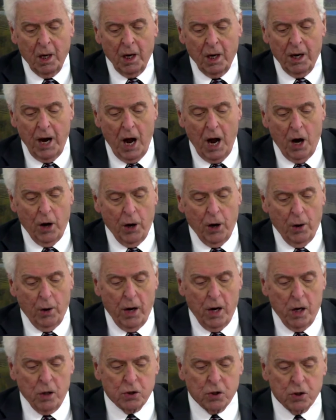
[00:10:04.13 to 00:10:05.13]
Now, here
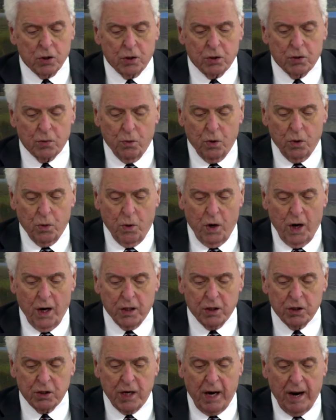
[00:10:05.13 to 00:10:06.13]
else is what
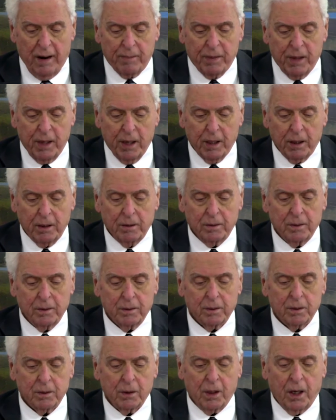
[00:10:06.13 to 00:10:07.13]
is happening,
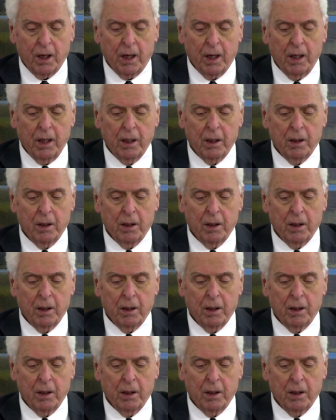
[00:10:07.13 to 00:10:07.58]
okay?